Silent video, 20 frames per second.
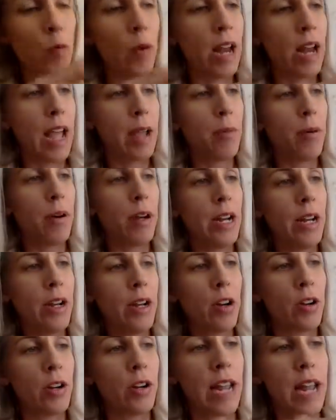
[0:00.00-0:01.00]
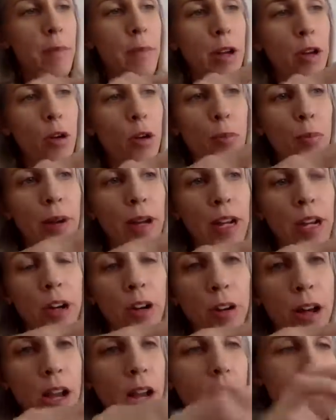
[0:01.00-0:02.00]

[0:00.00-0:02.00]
when I put in her name, it'll bring her up.